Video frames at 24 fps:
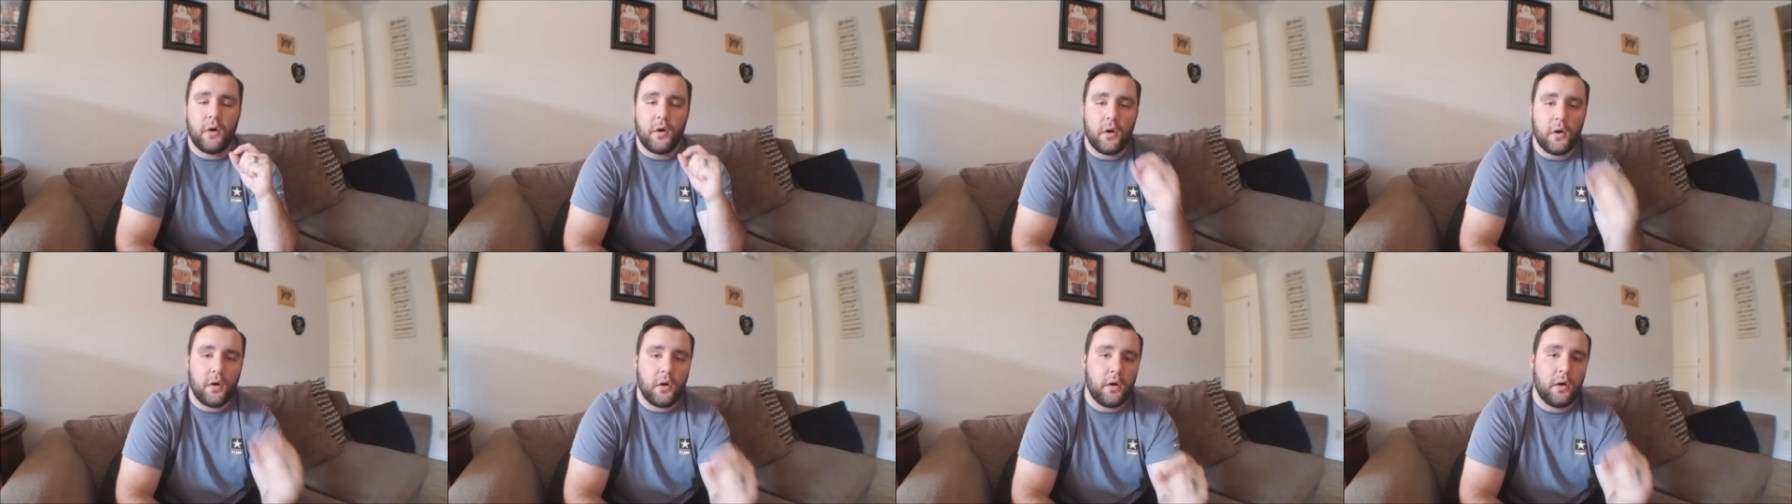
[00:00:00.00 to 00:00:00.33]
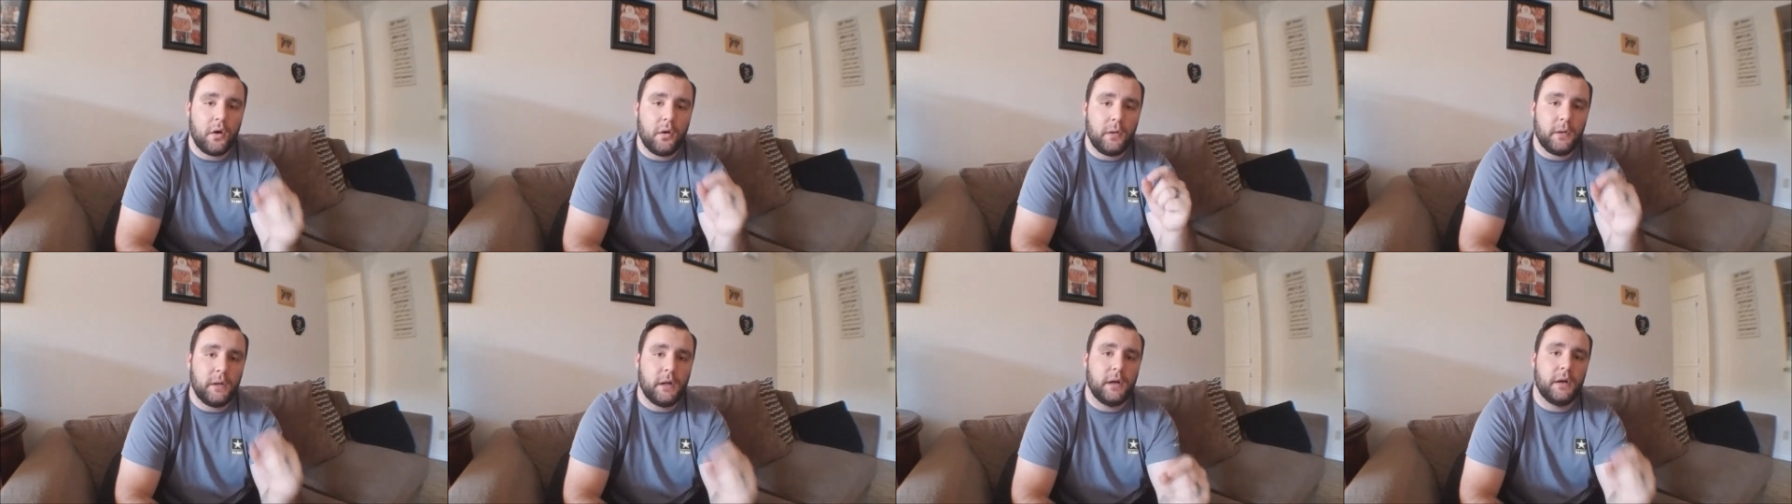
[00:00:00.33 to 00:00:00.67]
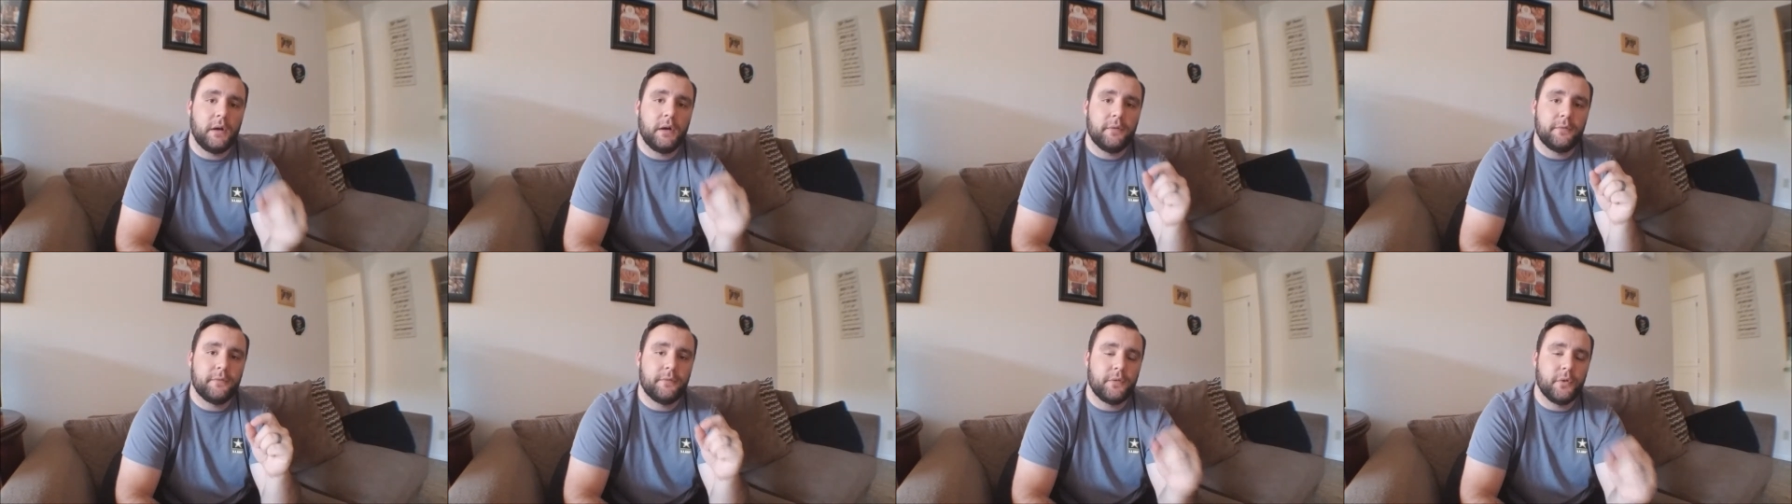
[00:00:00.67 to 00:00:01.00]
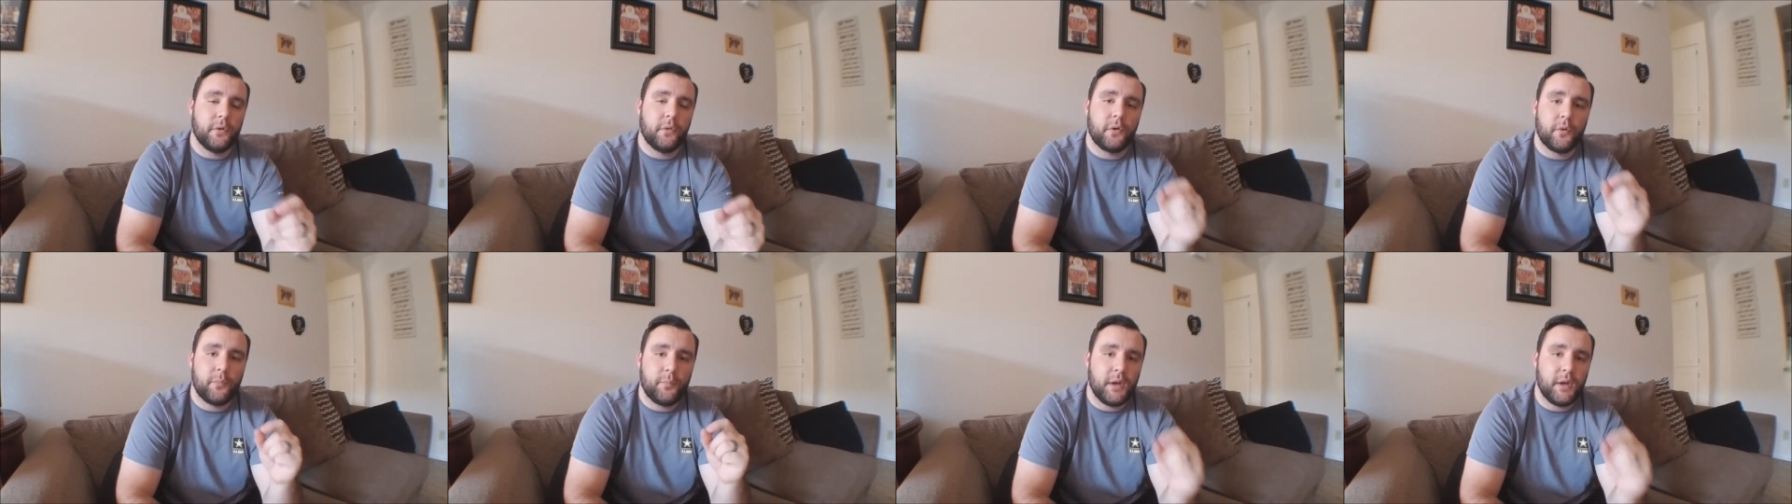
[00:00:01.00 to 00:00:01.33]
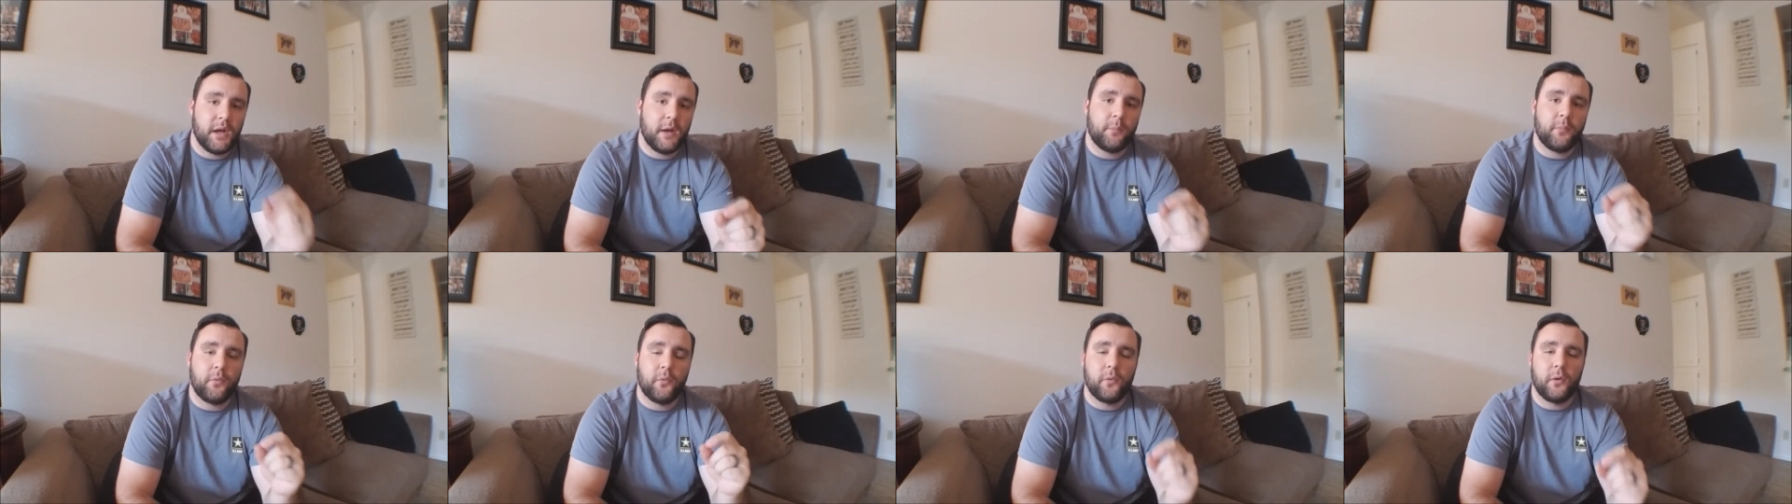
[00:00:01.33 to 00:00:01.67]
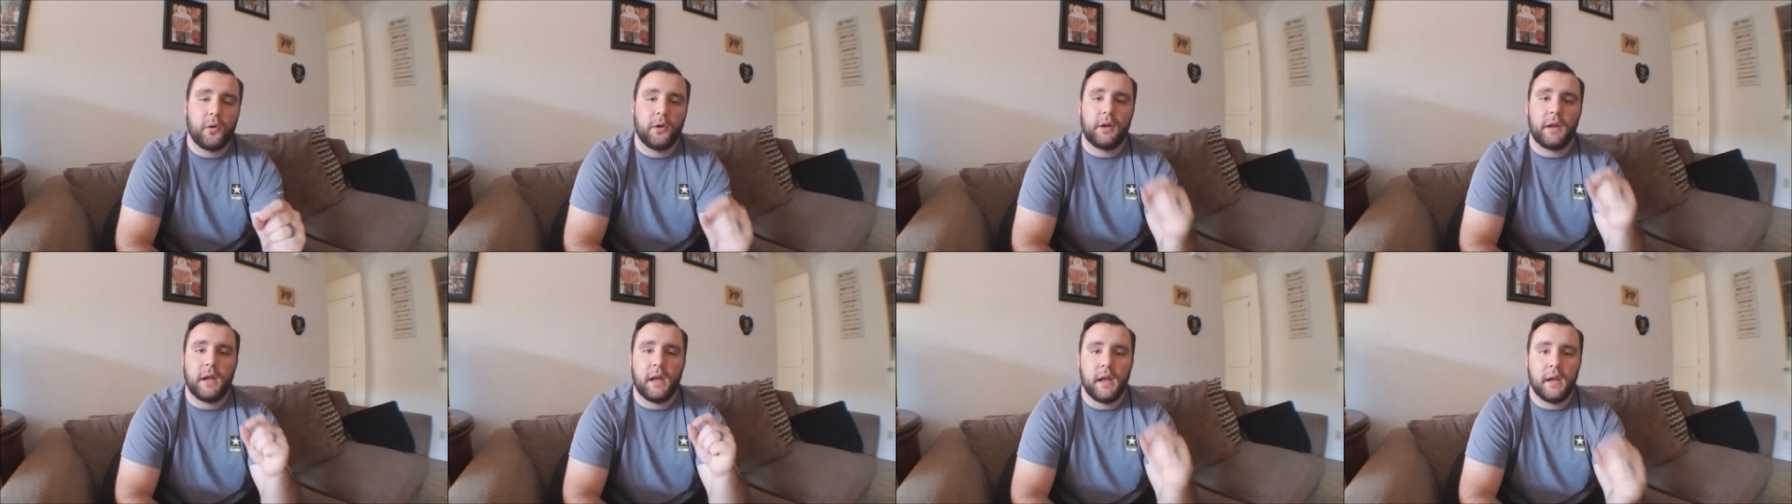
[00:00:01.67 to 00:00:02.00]
all of your
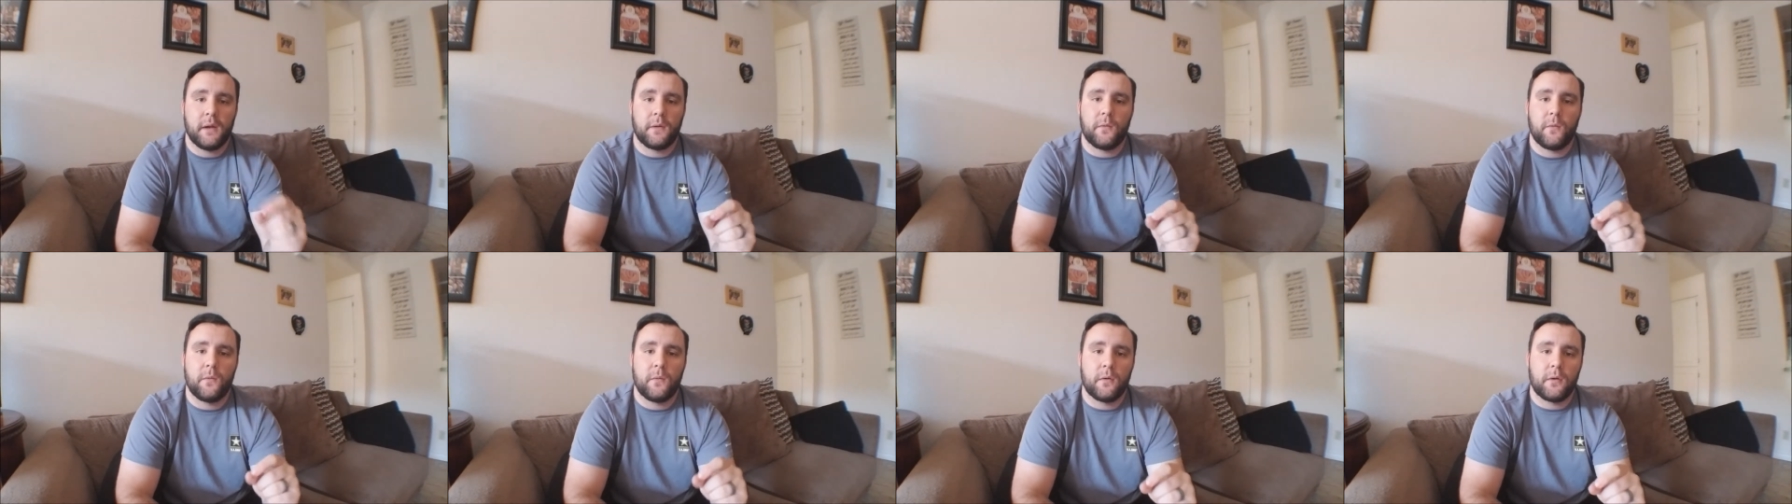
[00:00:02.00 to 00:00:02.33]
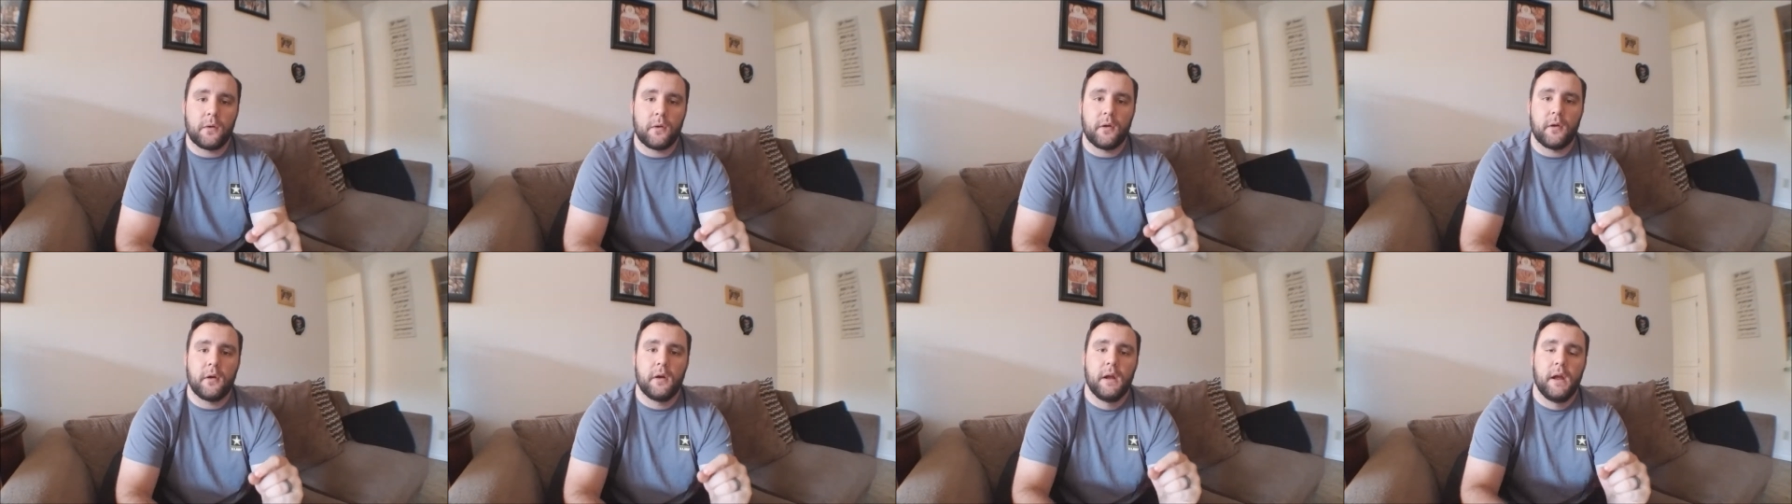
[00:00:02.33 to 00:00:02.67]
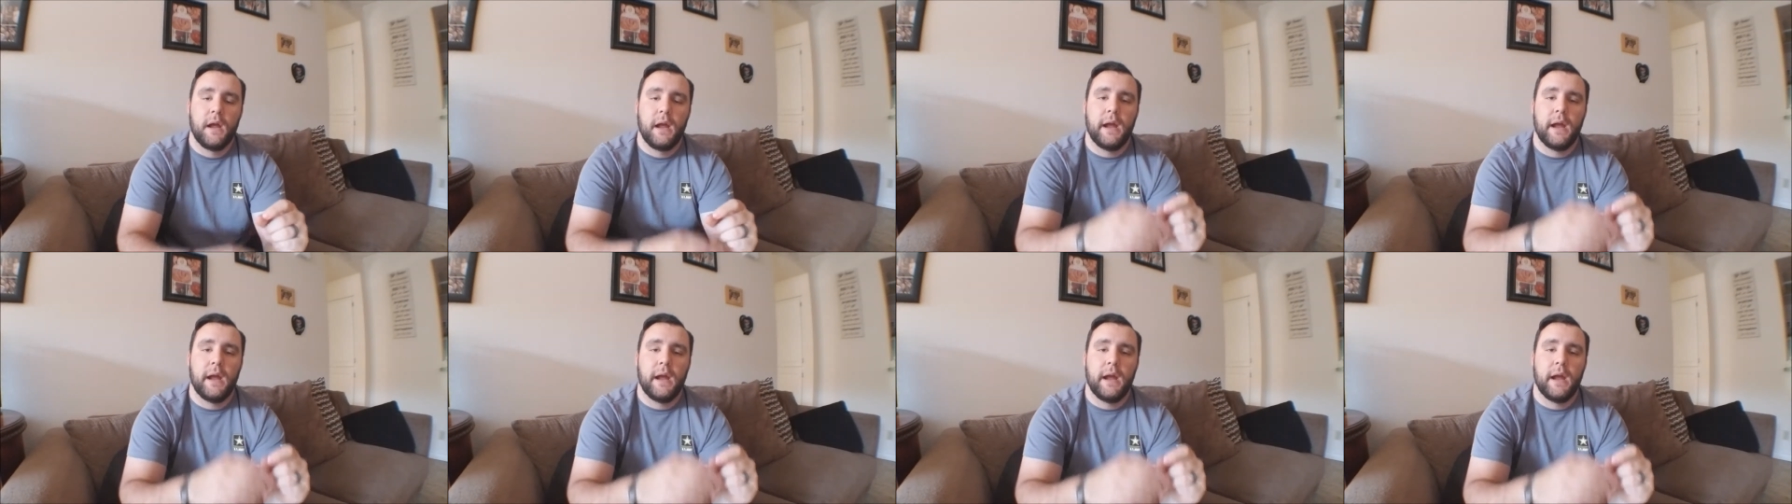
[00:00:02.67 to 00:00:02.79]
paperwork in order,